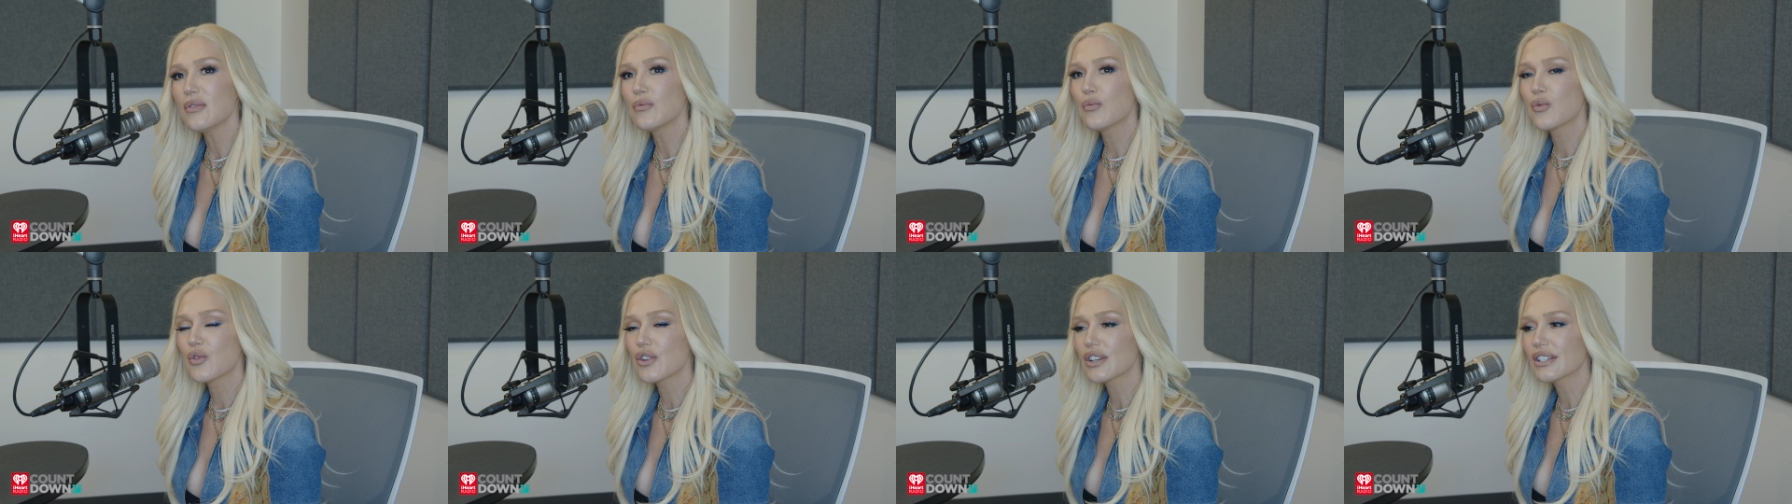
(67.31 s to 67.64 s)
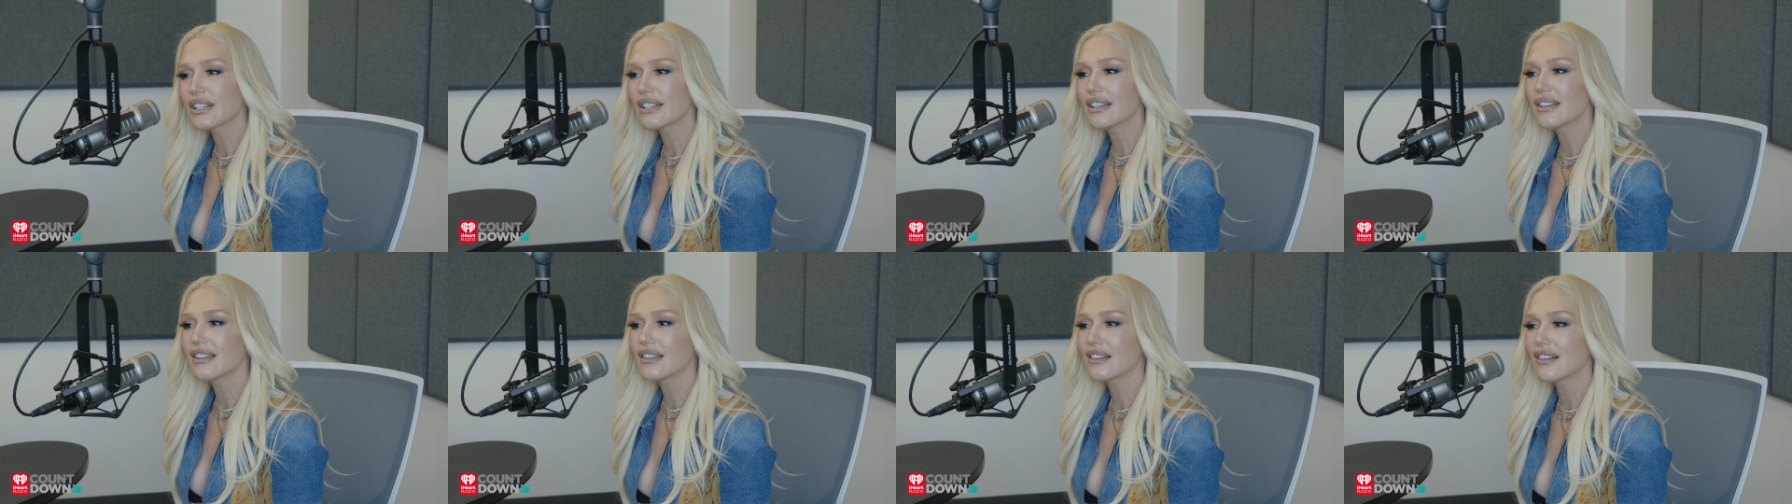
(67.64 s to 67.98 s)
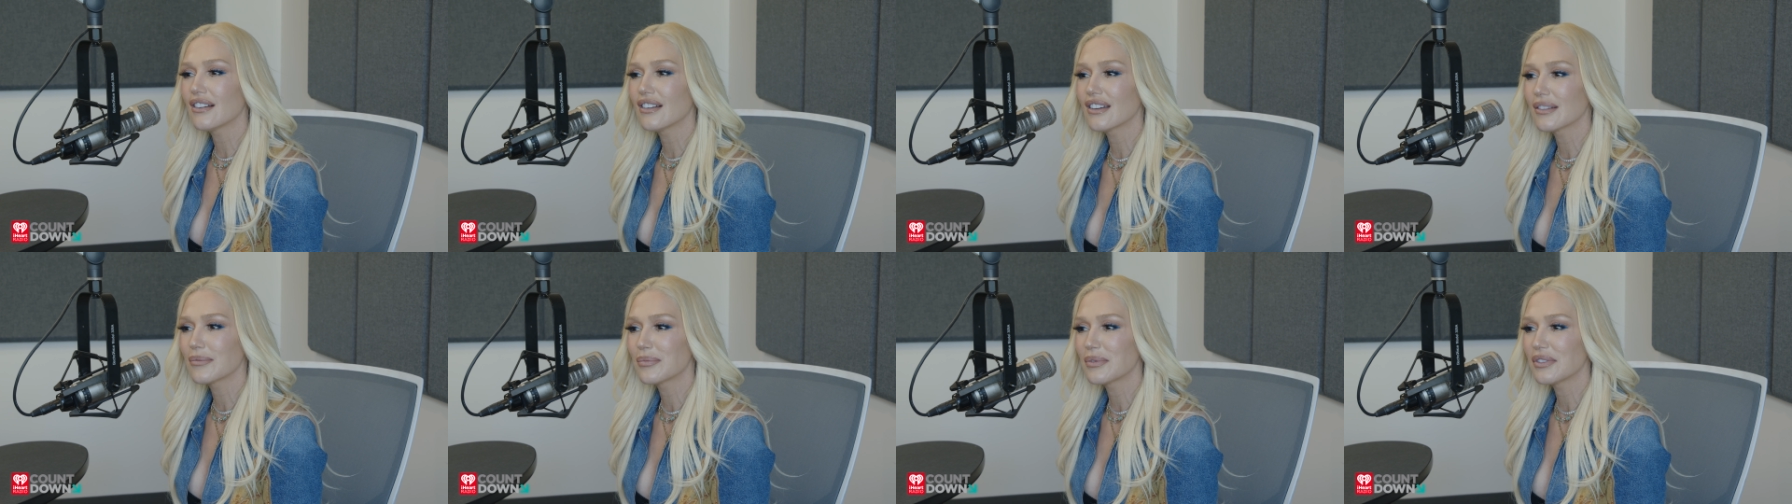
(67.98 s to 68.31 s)
been working
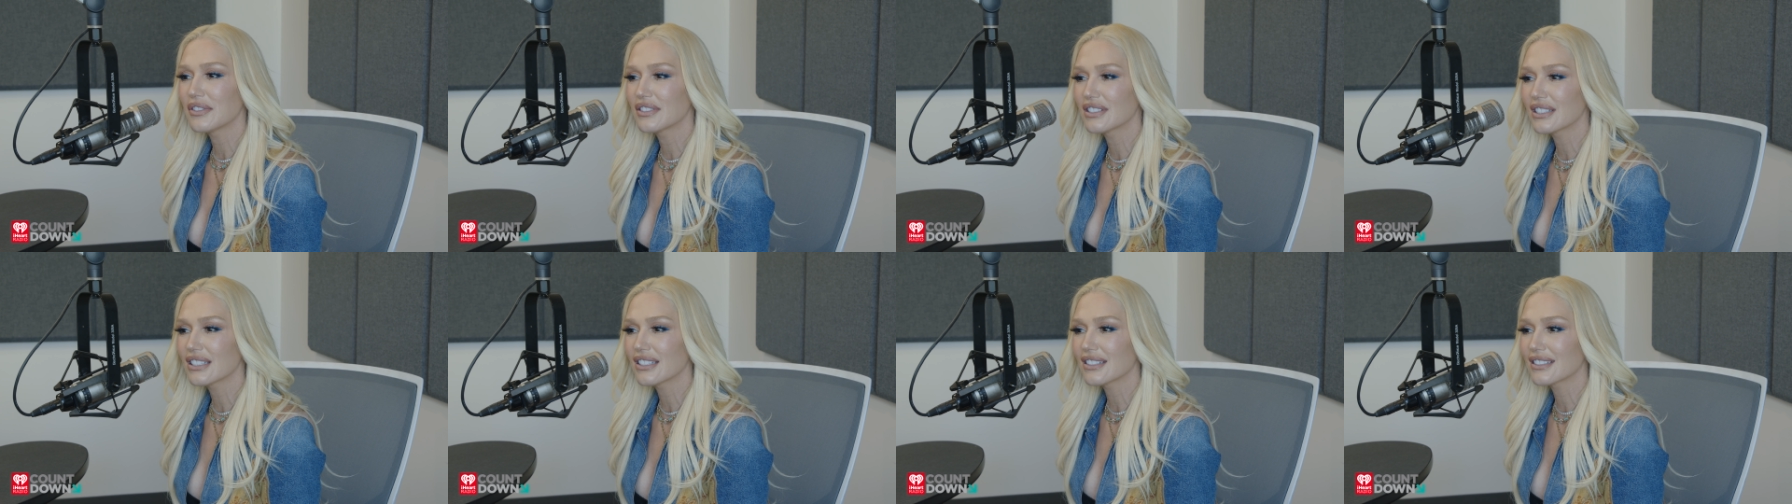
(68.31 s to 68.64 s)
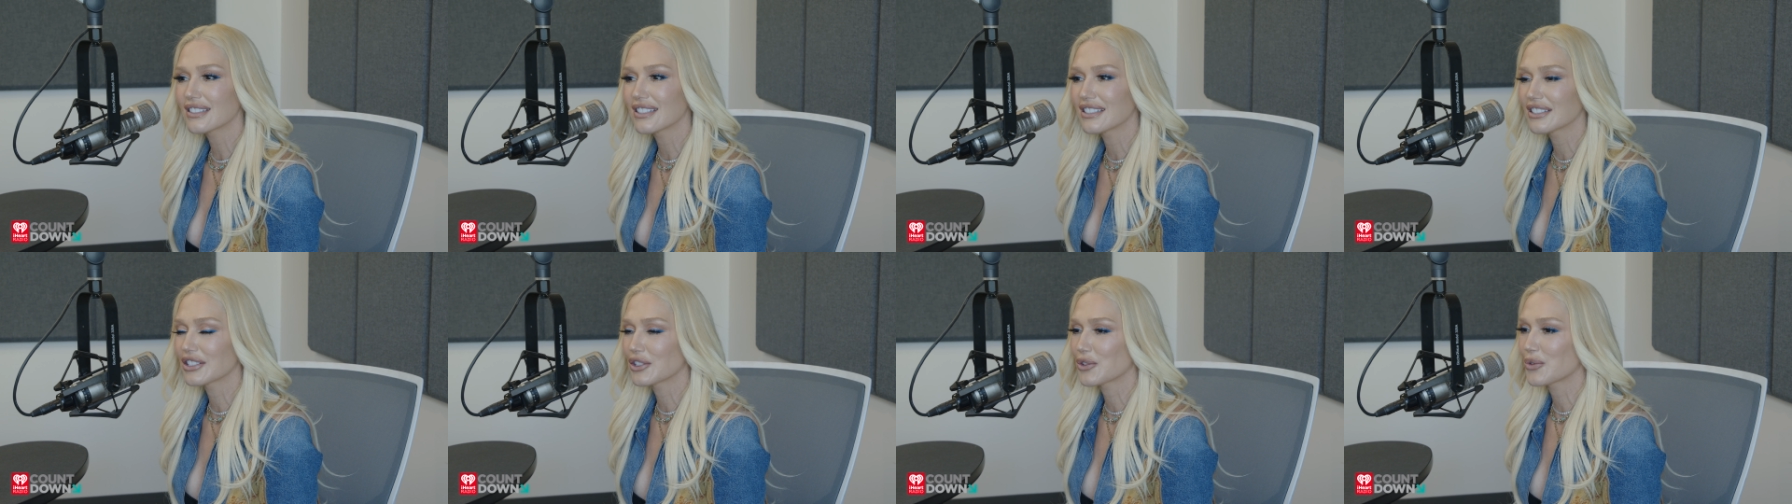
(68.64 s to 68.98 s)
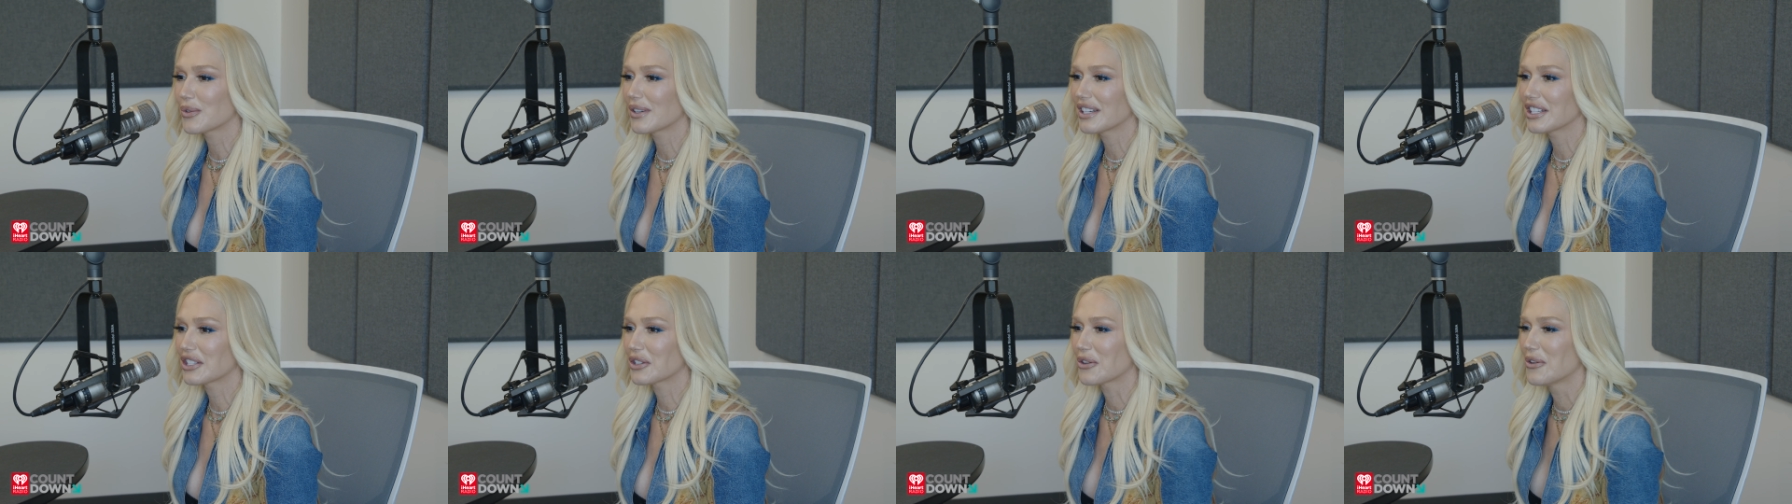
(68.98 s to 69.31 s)
on music since
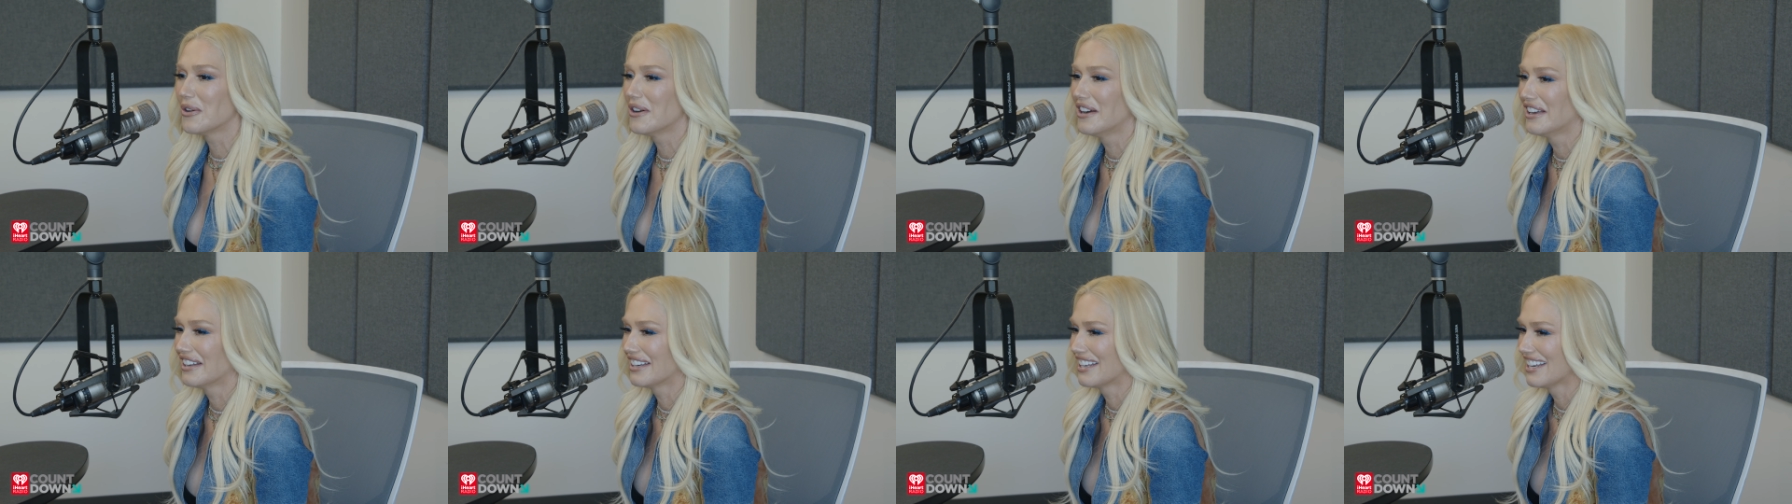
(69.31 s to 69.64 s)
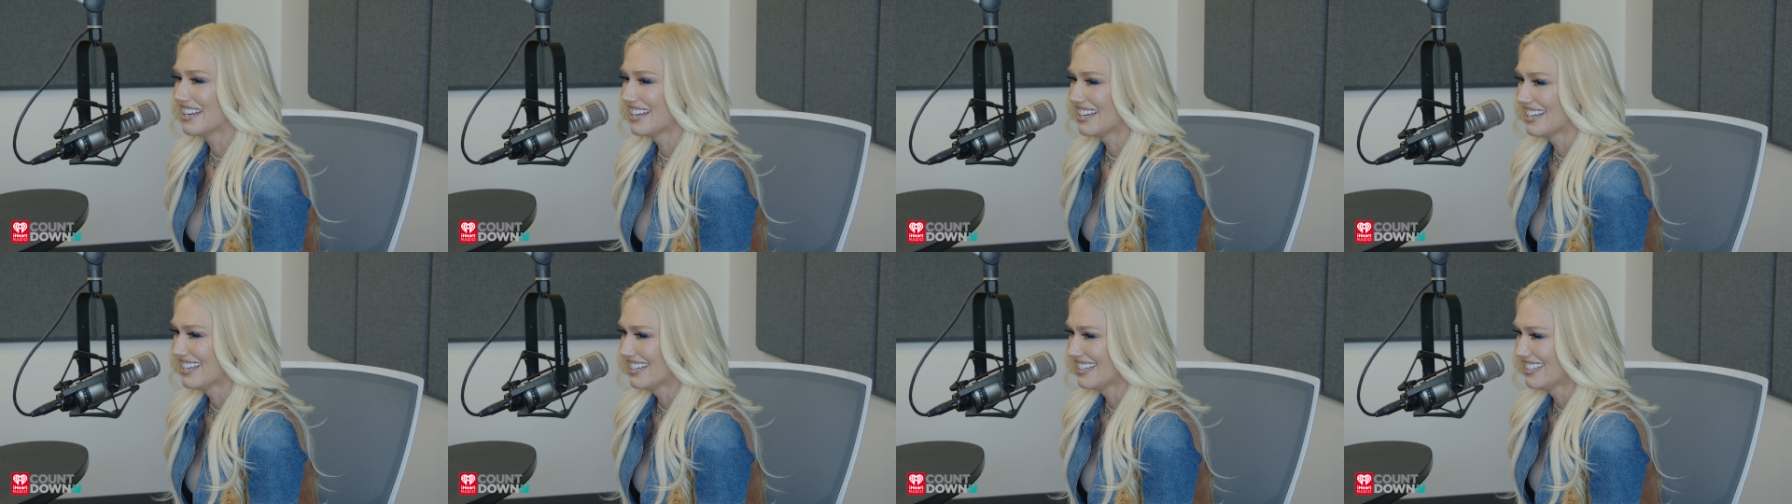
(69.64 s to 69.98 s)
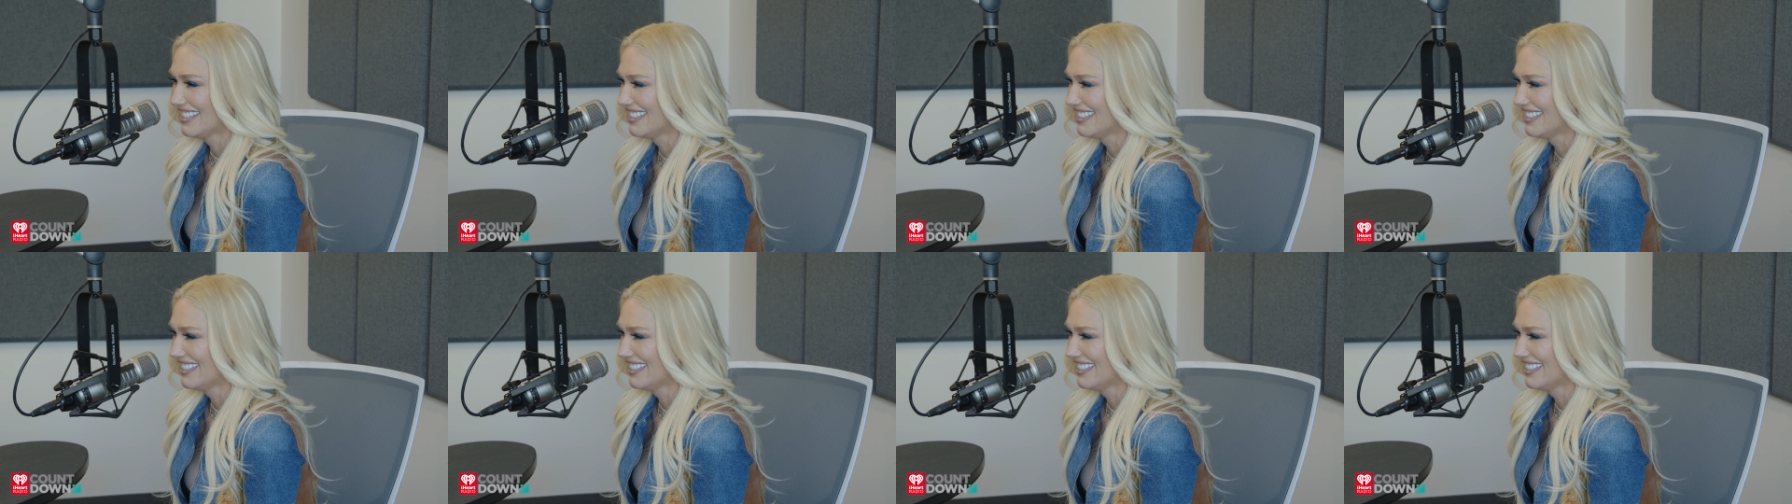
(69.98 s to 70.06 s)
2020